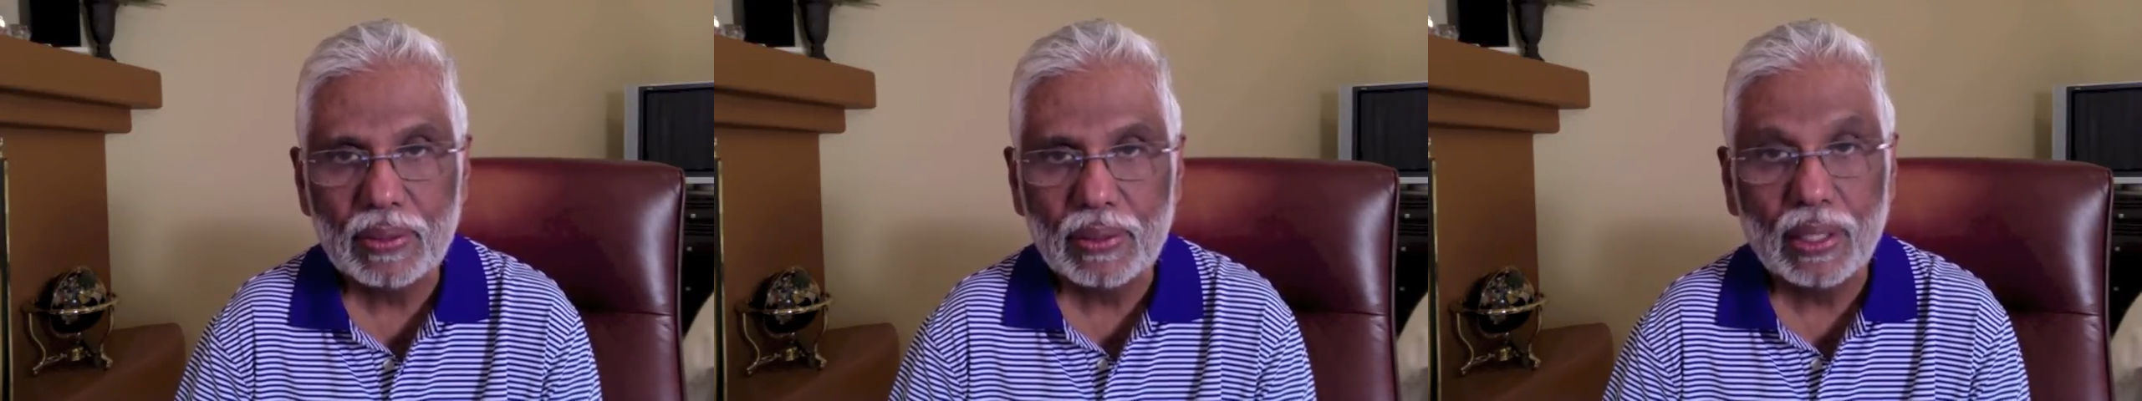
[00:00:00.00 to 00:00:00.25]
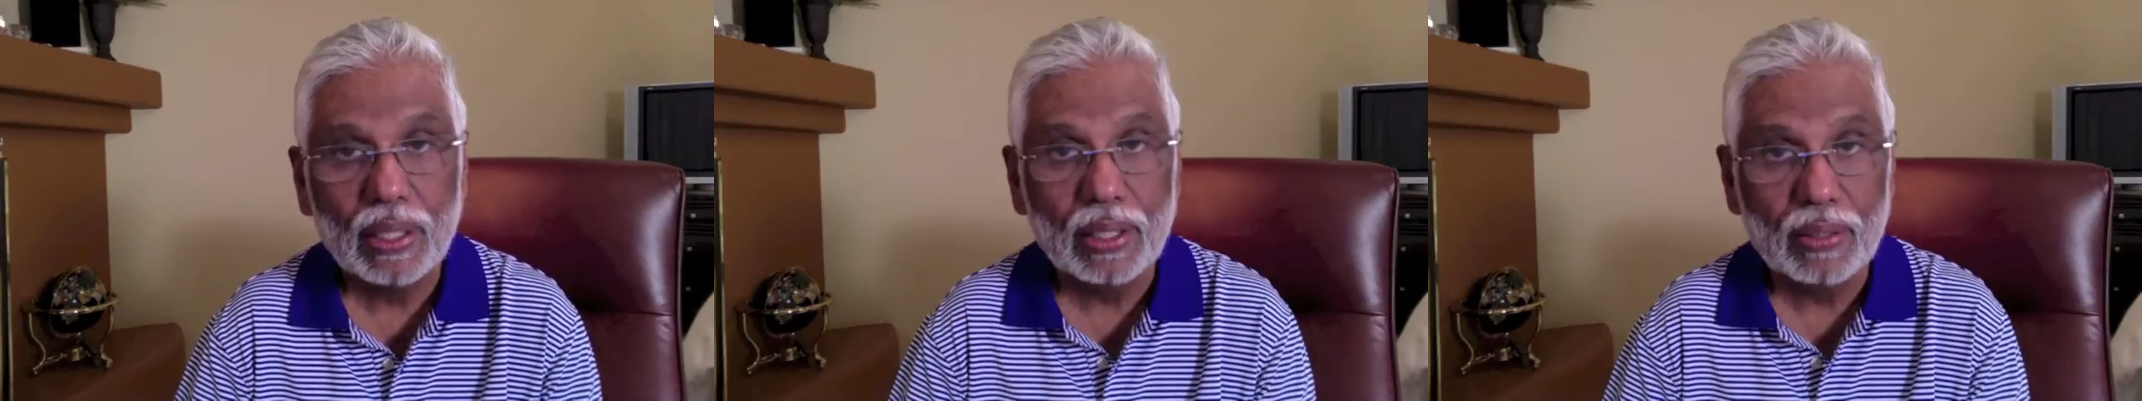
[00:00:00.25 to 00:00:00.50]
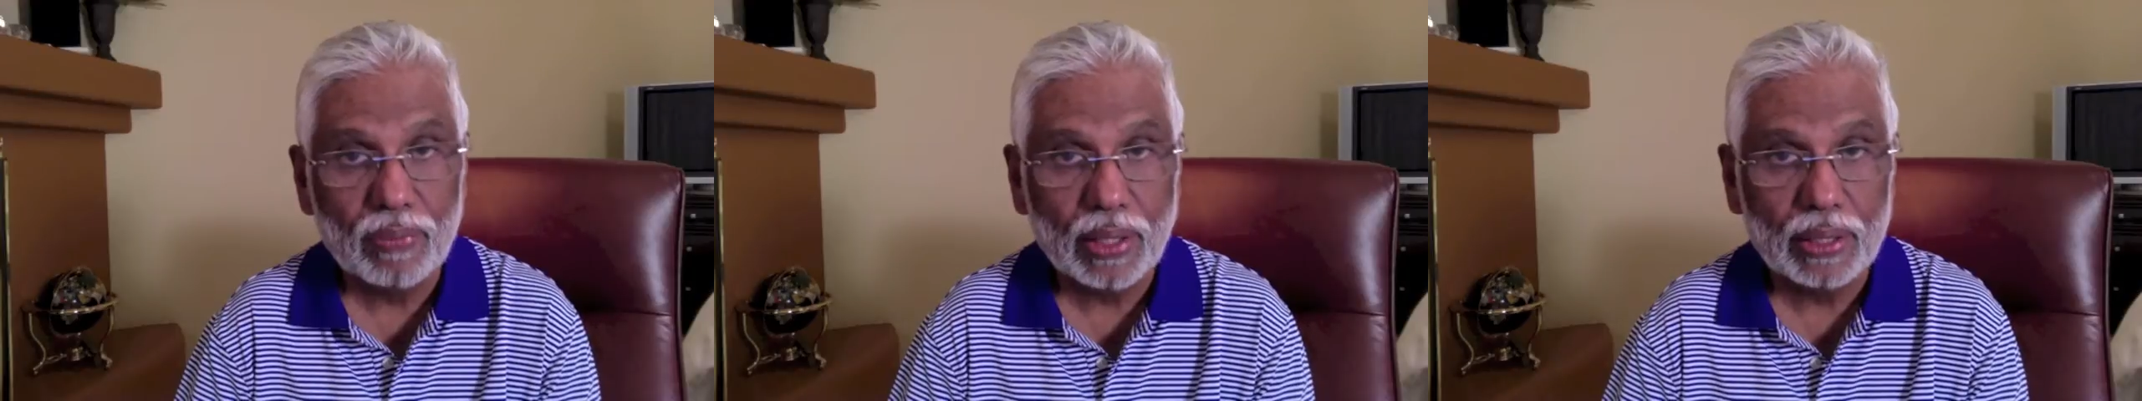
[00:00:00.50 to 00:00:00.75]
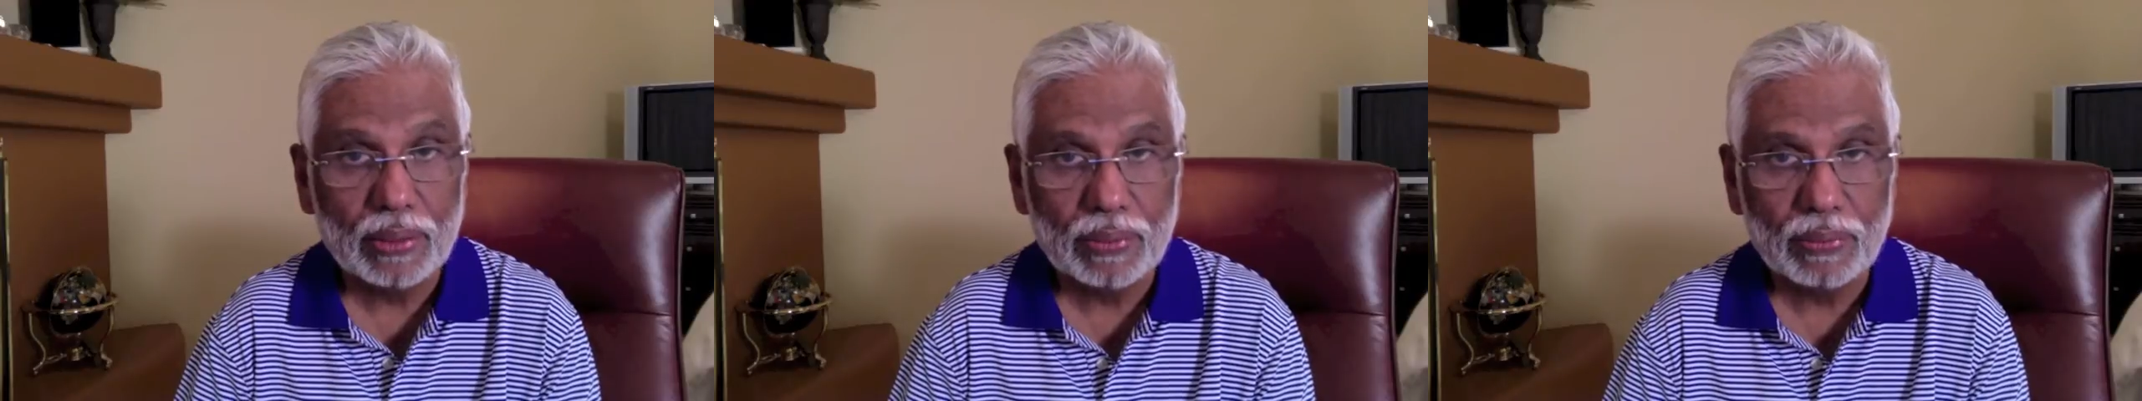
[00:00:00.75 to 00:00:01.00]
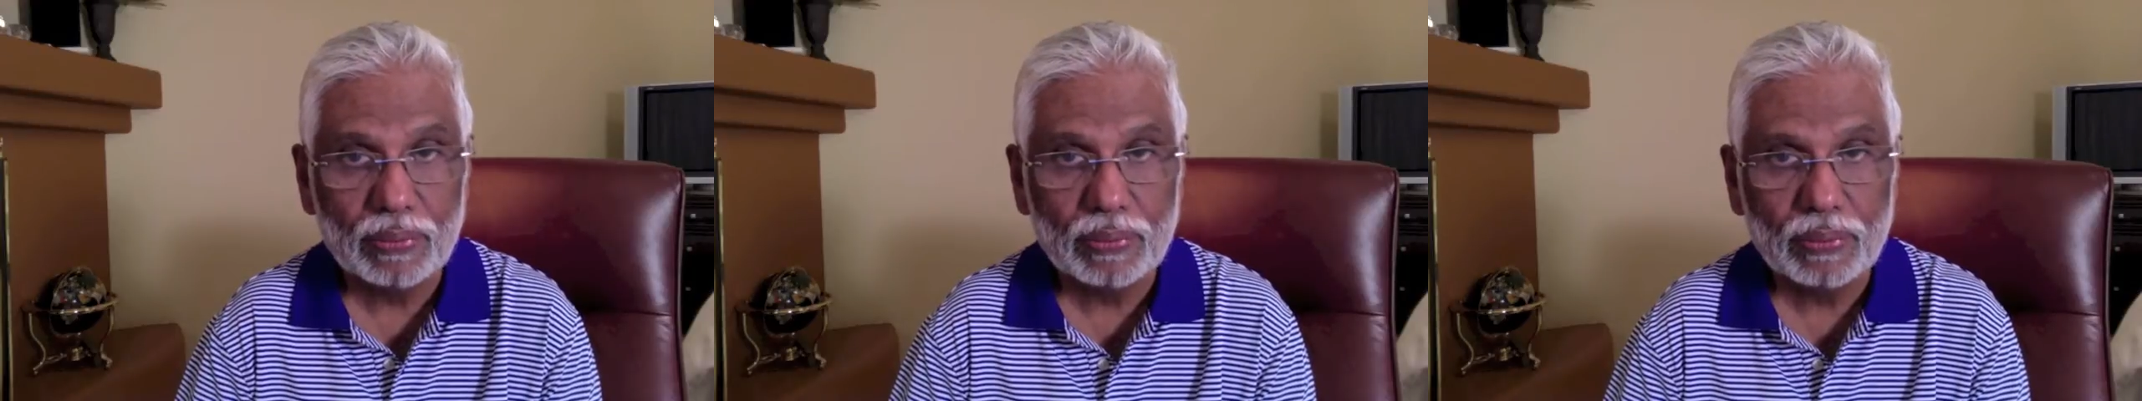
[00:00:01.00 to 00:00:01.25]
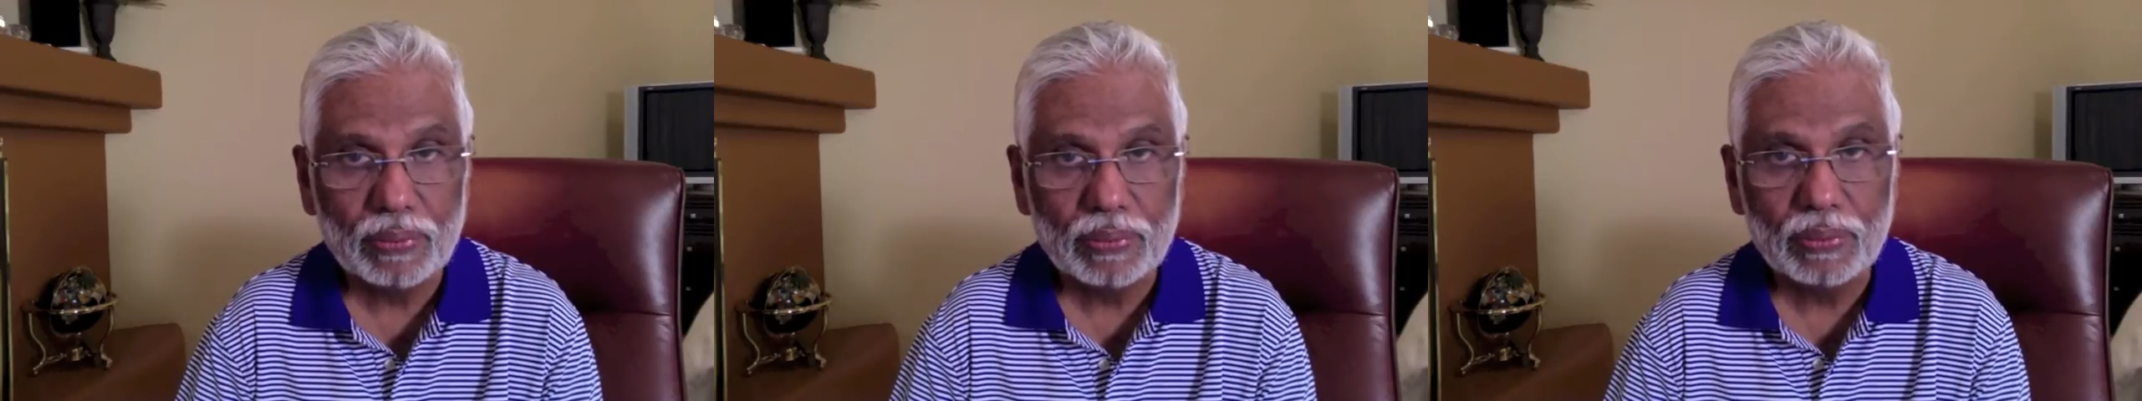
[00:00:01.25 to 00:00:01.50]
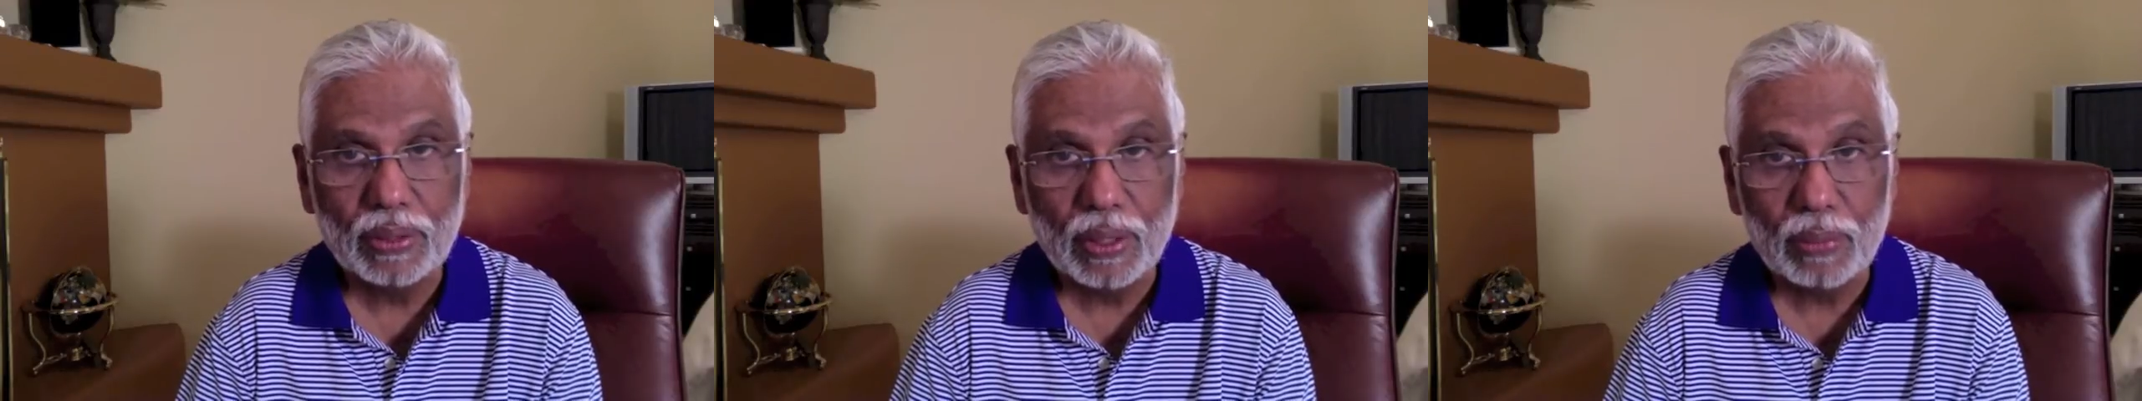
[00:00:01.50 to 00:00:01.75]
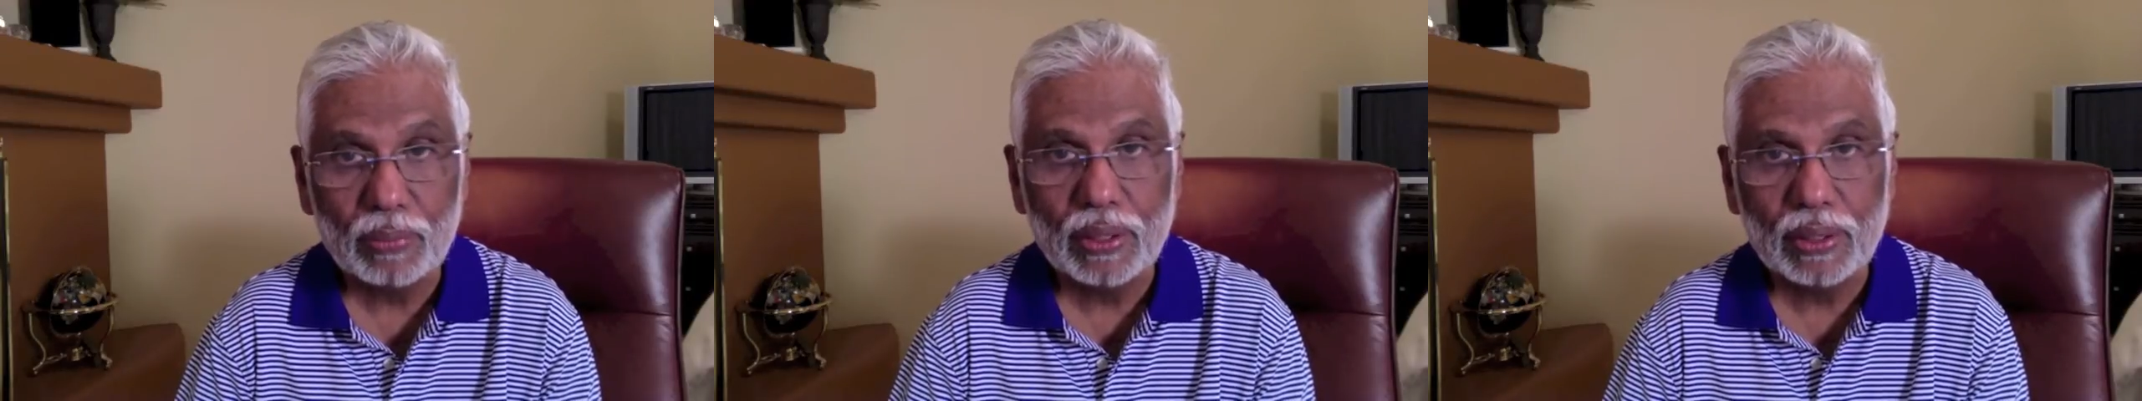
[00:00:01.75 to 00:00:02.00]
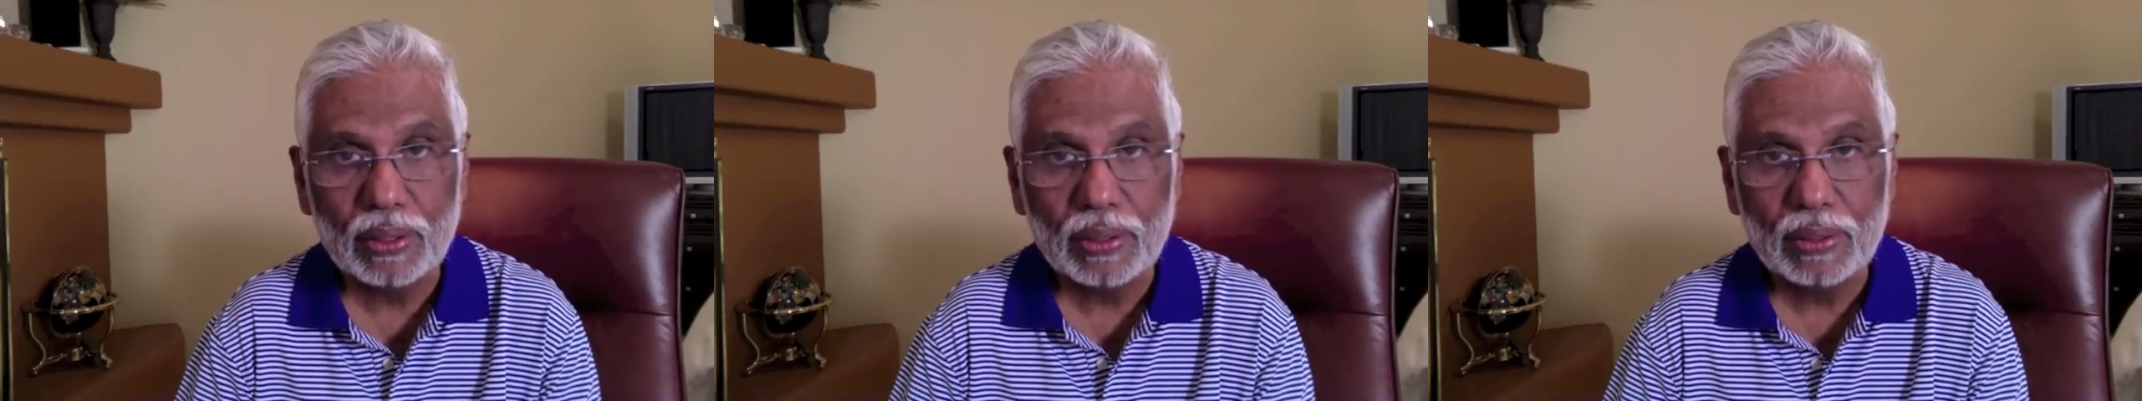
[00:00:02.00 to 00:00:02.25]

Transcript: I invite you to come and